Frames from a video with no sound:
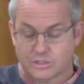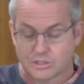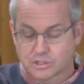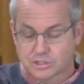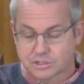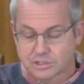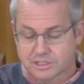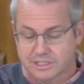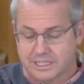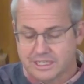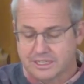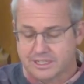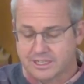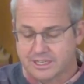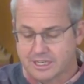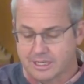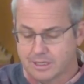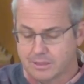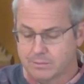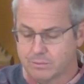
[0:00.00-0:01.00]
treat
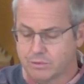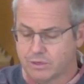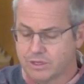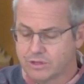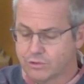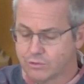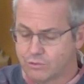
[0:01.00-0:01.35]
him with